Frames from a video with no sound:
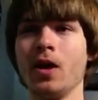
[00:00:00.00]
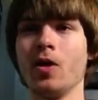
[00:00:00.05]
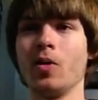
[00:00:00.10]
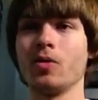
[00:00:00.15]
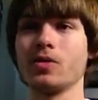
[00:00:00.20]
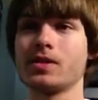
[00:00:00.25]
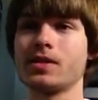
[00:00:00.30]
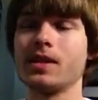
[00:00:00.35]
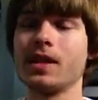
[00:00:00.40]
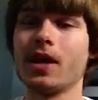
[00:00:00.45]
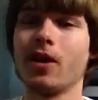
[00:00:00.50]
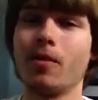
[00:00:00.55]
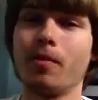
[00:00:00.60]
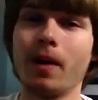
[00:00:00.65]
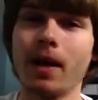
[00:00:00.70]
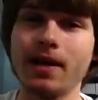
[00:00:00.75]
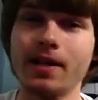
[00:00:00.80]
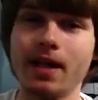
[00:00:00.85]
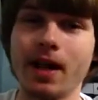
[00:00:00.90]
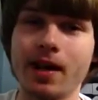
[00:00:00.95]
we'll see how
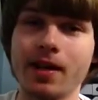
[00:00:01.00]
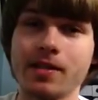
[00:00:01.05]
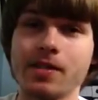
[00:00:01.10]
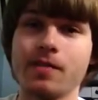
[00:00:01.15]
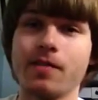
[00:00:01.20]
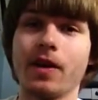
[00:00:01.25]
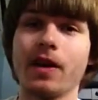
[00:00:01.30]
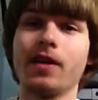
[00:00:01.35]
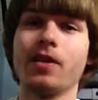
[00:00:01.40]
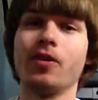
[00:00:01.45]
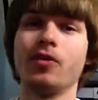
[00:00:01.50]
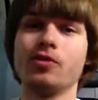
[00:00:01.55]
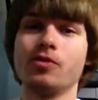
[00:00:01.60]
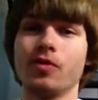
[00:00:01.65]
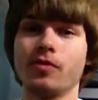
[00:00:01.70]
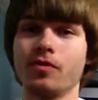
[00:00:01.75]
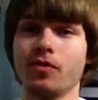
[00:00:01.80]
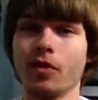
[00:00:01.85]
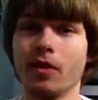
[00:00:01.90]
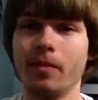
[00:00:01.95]
Maidana's fight goes
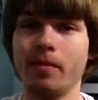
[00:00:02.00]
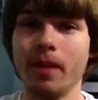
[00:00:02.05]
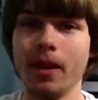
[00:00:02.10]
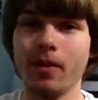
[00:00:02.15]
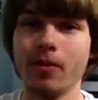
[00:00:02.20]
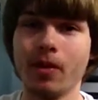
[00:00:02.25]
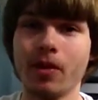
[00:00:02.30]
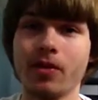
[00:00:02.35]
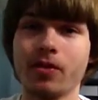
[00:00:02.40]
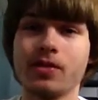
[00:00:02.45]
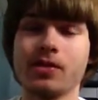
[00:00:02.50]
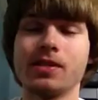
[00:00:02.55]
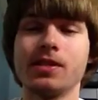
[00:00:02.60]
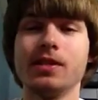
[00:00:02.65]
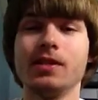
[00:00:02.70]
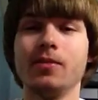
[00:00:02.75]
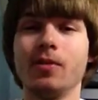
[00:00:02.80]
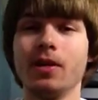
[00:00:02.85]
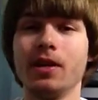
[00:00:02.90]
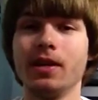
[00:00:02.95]
with Floyd Mayweather.
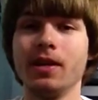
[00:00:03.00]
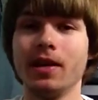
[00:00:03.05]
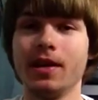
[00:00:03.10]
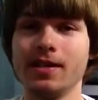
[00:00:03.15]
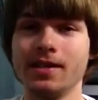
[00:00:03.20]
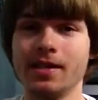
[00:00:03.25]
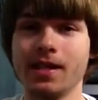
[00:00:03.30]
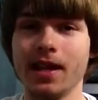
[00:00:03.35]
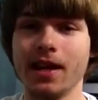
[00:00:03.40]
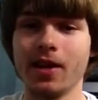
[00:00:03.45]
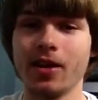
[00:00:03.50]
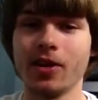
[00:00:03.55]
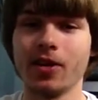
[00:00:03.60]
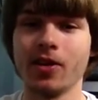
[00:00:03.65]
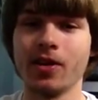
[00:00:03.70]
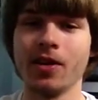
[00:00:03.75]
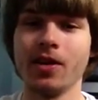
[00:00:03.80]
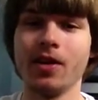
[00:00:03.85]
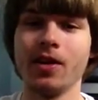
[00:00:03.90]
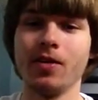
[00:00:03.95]
See what he does
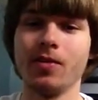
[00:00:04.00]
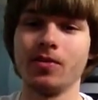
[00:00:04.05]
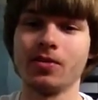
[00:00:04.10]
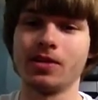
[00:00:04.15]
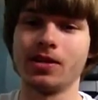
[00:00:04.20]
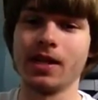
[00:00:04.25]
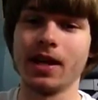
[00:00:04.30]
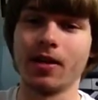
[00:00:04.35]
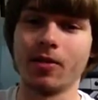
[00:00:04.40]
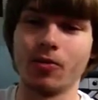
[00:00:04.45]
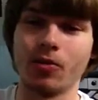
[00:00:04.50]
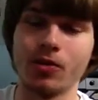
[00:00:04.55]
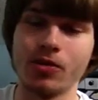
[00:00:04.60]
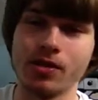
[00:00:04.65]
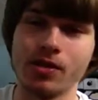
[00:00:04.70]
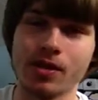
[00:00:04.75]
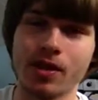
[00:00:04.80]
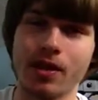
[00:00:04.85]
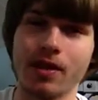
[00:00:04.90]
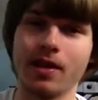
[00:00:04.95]
there. We'll see how
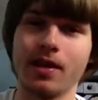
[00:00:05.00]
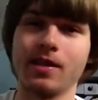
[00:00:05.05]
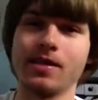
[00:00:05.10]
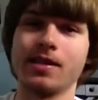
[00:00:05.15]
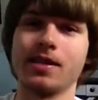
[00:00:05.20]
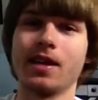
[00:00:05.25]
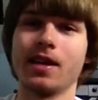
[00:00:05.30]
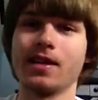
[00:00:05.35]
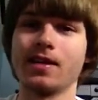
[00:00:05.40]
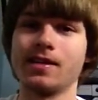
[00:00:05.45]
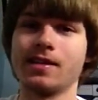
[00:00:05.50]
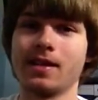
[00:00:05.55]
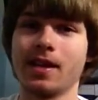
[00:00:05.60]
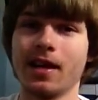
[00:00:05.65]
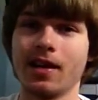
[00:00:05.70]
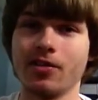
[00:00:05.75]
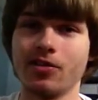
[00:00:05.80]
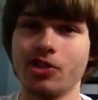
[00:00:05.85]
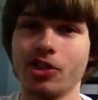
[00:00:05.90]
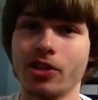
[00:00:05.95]
Ruslan does against
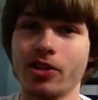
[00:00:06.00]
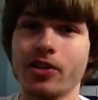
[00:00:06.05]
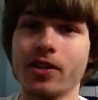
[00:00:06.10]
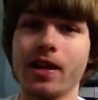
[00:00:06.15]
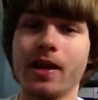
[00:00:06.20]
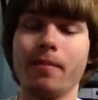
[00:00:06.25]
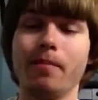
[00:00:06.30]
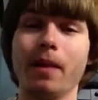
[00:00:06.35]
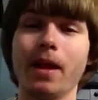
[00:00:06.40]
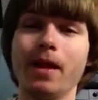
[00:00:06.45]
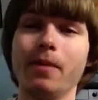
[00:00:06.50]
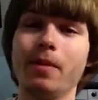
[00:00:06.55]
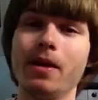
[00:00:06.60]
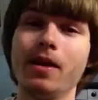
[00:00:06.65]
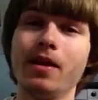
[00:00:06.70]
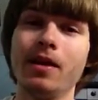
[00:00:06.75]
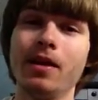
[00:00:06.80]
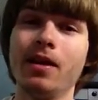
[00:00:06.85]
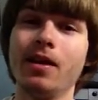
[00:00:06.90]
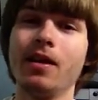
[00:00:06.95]
Algieri, and
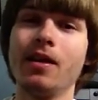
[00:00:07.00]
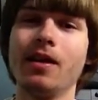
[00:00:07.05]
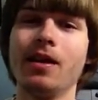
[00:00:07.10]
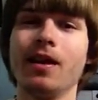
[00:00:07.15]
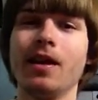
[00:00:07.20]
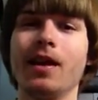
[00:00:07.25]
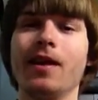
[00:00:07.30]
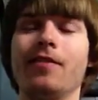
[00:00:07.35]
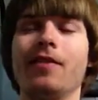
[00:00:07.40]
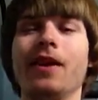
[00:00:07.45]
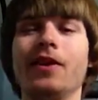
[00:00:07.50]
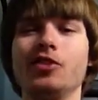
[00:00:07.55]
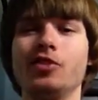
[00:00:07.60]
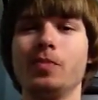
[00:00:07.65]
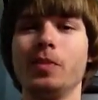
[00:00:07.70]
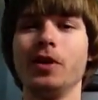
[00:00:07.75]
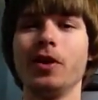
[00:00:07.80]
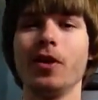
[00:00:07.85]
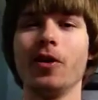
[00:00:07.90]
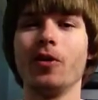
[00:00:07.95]
maybe if
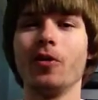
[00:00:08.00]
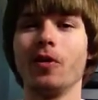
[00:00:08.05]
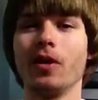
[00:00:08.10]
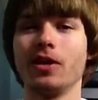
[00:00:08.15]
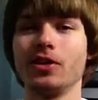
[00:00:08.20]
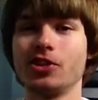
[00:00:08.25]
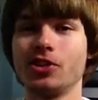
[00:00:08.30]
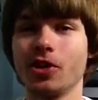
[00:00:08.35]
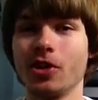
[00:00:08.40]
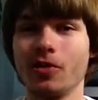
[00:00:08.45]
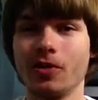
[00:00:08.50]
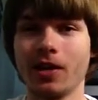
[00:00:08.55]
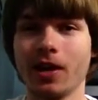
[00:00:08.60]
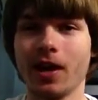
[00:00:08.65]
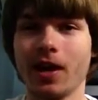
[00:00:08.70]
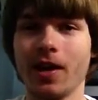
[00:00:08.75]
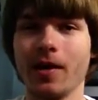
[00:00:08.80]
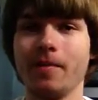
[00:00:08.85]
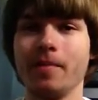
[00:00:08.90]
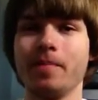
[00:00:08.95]
HBO and
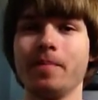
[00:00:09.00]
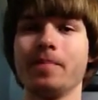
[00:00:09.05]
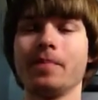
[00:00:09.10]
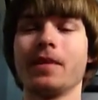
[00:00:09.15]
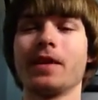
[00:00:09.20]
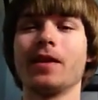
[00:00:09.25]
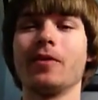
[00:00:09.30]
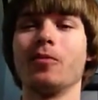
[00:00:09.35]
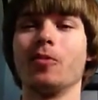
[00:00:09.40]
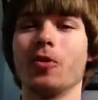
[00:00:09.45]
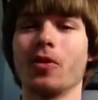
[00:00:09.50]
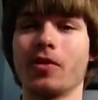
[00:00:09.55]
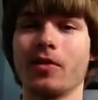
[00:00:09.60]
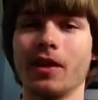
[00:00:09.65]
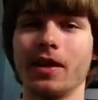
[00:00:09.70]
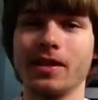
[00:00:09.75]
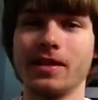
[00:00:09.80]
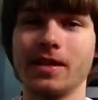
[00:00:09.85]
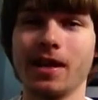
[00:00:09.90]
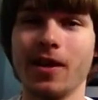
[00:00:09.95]
Showtime can work
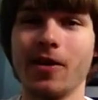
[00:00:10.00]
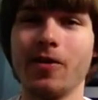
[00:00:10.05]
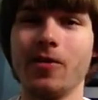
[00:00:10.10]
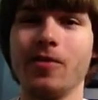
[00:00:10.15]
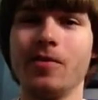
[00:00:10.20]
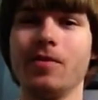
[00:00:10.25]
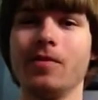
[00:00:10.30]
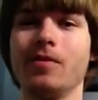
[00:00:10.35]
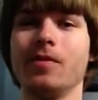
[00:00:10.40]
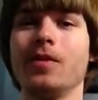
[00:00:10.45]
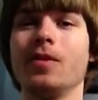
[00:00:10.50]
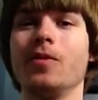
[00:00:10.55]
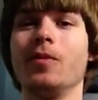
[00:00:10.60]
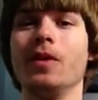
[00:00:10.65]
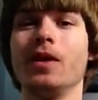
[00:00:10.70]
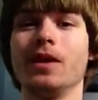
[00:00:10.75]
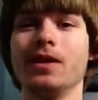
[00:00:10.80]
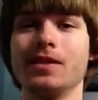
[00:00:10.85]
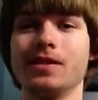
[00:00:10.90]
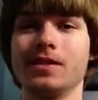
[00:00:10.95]
things out,
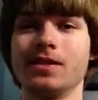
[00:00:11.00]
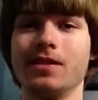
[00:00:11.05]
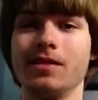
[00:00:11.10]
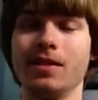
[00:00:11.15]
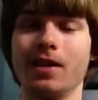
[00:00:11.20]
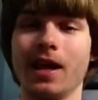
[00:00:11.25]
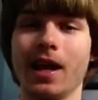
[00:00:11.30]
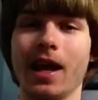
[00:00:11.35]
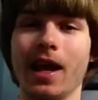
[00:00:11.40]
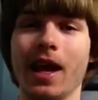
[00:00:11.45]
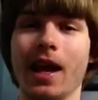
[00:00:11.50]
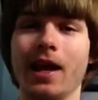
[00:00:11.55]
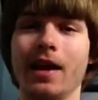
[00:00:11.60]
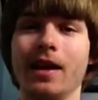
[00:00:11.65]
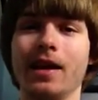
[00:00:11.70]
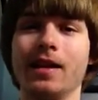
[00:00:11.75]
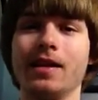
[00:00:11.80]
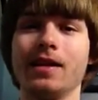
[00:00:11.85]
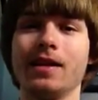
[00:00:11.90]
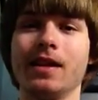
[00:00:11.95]
we can
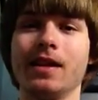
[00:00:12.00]
and